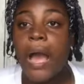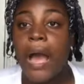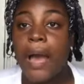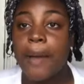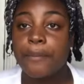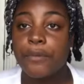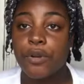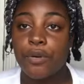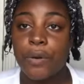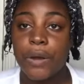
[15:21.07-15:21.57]

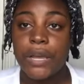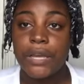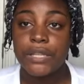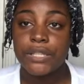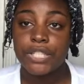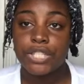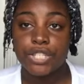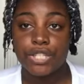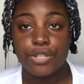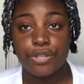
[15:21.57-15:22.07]
I'm going
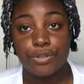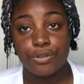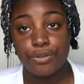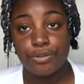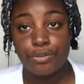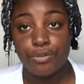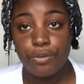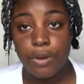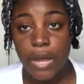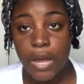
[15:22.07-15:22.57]

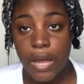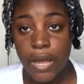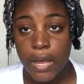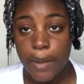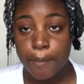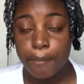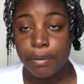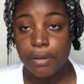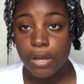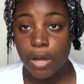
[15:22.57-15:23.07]
to
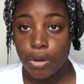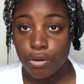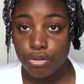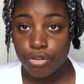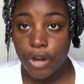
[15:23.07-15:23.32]
blow